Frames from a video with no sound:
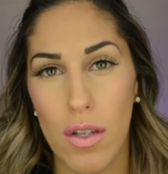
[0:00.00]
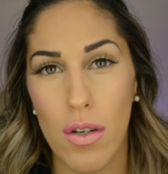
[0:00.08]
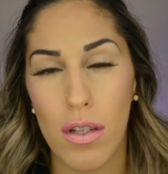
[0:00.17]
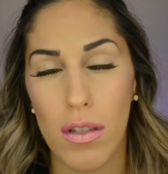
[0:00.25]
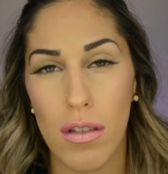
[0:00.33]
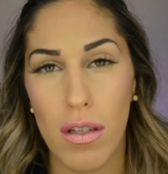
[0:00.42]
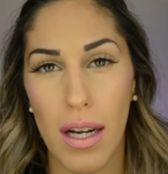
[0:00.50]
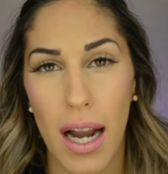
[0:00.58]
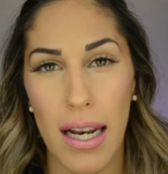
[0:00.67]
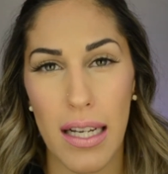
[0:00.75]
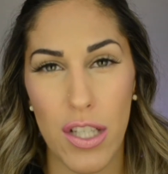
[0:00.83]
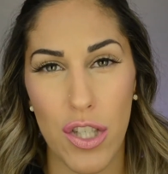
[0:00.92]
you could look
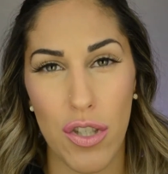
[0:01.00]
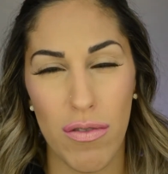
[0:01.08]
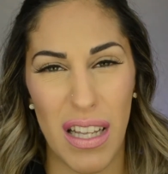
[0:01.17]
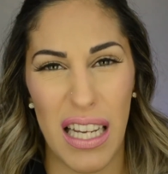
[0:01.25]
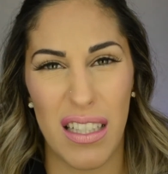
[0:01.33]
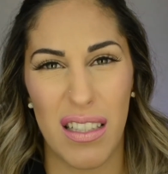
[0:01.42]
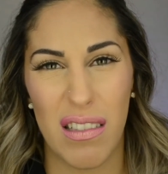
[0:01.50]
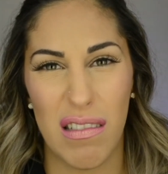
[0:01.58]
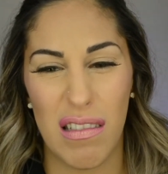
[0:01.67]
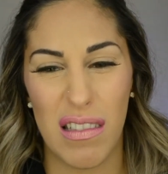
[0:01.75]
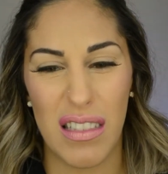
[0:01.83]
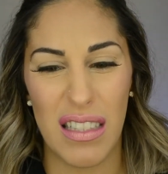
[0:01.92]
kind of like
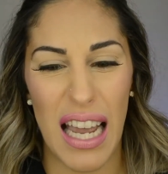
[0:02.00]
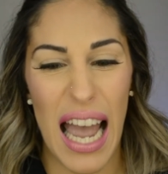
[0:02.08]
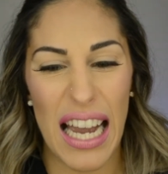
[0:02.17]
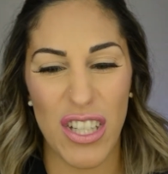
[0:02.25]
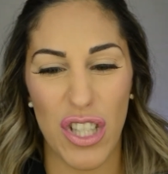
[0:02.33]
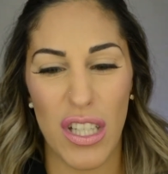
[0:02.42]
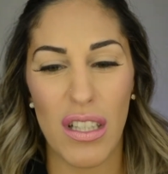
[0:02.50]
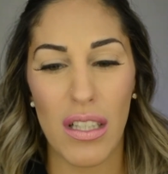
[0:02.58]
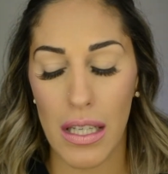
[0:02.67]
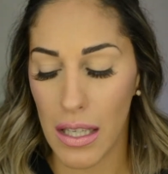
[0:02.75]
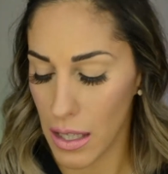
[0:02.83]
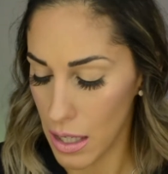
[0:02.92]
ashy
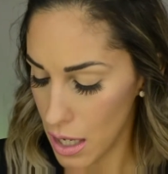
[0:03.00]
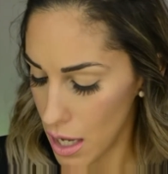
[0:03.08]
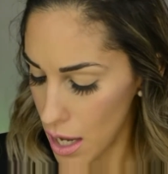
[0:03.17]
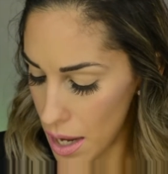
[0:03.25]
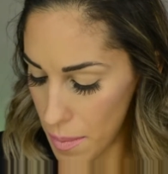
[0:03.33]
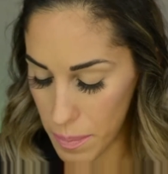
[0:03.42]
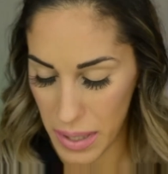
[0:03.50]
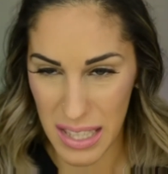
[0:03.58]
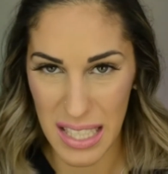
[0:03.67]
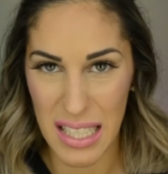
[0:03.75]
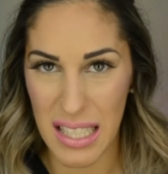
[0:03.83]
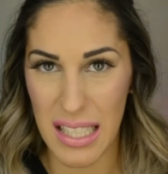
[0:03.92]
looking, but
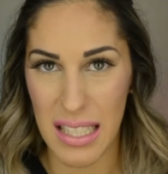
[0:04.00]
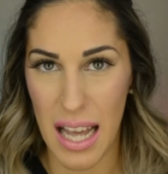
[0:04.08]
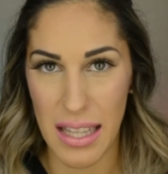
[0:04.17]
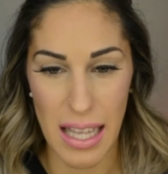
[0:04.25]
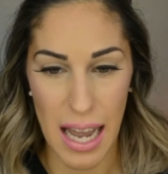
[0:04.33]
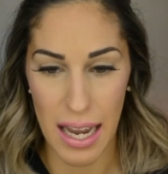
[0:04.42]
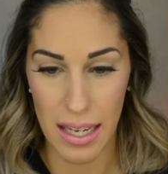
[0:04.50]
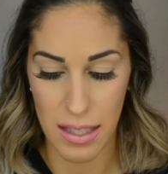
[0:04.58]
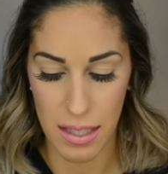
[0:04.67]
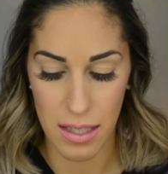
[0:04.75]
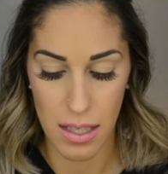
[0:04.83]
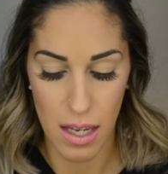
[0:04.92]
this is not that.
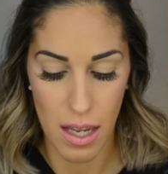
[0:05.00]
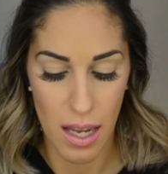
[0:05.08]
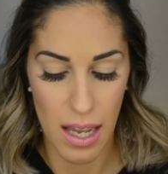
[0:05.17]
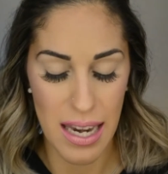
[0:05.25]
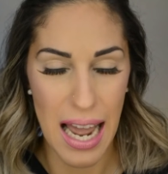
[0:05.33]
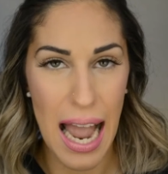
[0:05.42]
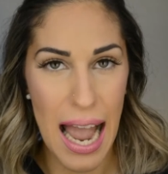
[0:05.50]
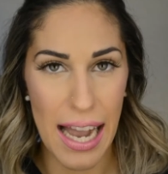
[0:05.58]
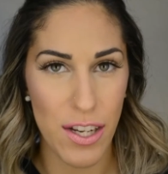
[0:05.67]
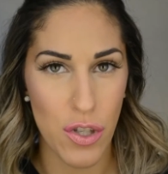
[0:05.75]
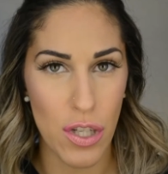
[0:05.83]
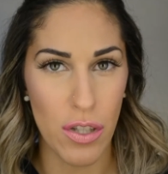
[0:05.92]
It's not
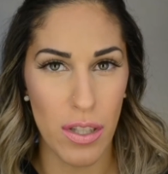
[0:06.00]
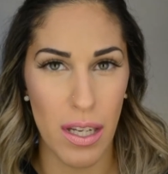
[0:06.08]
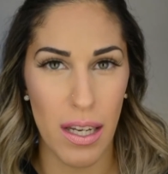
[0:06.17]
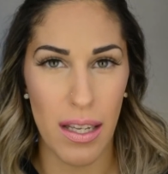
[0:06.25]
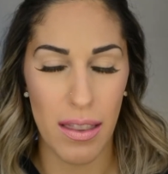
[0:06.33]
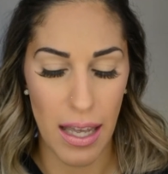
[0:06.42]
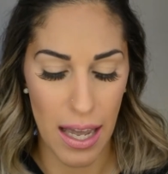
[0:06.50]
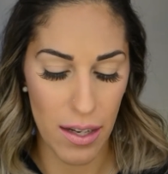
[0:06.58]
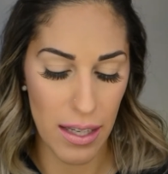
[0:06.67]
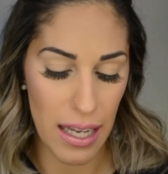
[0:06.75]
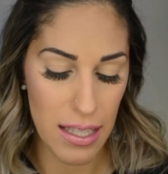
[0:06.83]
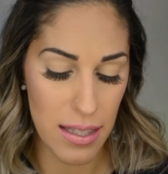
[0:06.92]
ashy looking. I
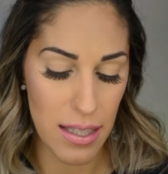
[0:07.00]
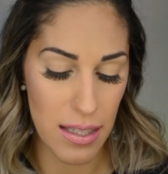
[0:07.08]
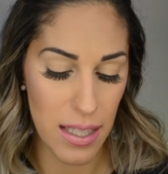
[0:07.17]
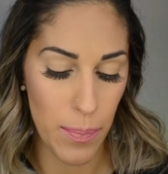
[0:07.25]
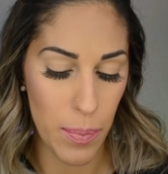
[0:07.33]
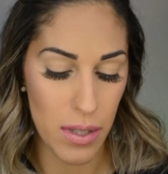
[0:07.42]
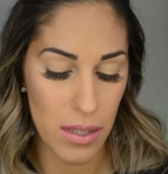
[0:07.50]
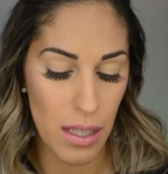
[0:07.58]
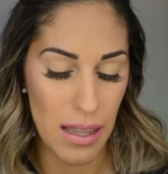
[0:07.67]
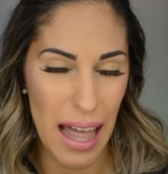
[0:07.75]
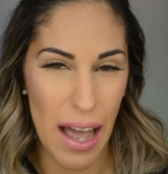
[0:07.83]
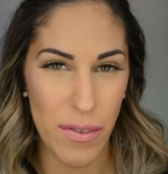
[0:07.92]
guess since they put the
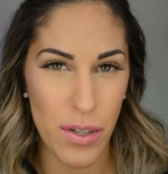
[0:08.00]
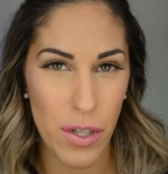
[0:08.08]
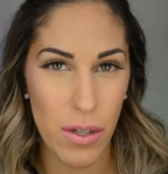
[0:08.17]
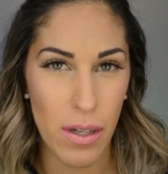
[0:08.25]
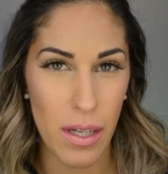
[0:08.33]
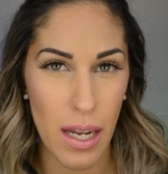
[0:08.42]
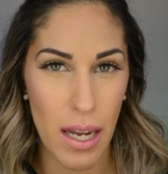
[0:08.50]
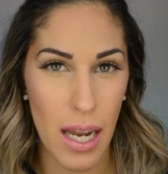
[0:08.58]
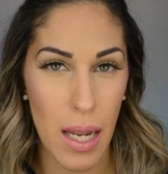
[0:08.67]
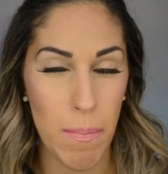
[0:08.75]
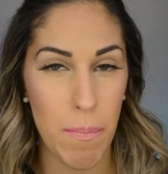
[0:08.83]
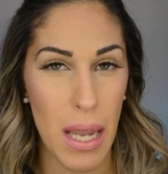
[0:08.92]
lavender in it,
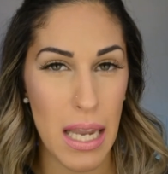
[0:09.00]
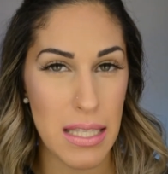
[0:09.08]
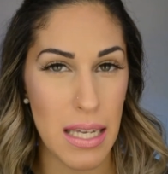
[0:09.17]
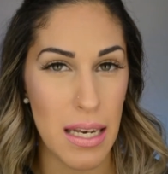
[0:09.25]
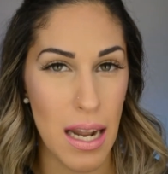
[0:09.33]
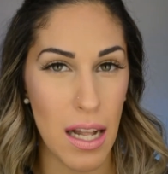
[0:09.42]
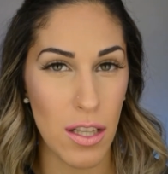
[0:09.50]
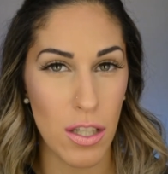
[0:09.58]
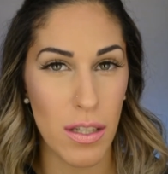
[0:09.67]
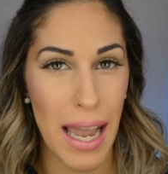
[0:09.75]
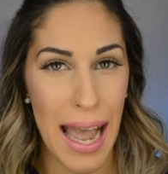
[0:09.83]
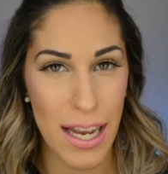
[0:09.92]
it makes it not
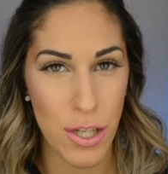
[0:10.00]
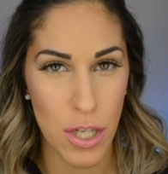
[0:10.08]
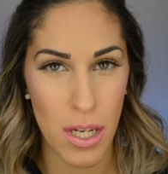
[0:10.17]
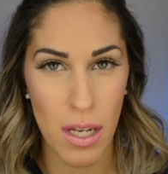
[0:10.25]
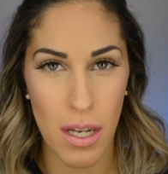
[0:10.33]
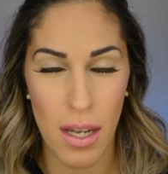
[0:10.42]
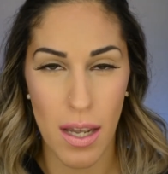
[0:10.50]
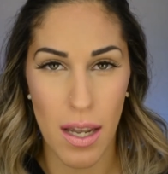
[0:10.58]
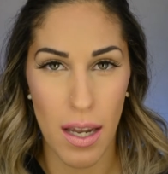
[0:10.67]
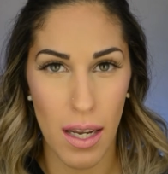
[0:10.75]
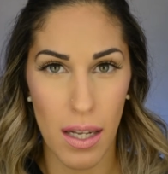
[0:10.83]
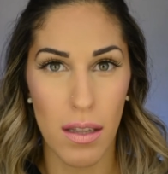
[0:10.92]
look ashy.
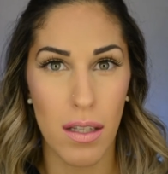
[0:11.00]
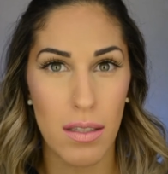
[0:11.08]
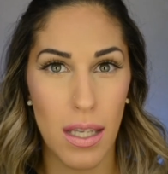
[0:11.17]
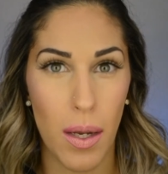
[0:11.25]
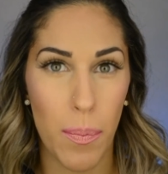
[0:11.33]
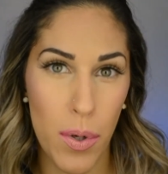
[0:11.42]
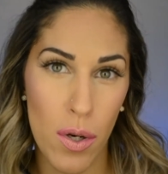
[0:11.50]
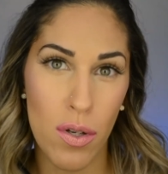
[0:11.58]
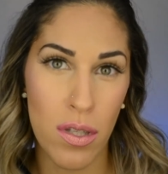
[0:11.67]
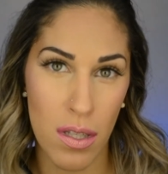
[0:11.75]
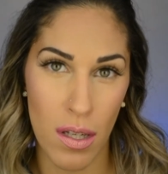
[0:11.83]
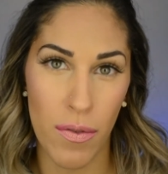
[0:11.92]
It looks like a pure
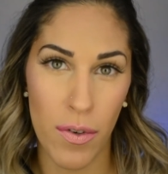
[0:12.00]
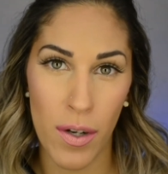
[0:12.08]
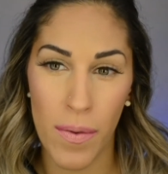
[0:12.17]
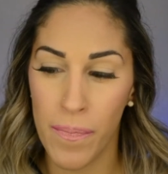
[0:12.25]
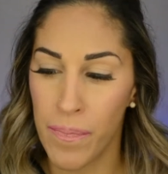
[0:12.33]
silver.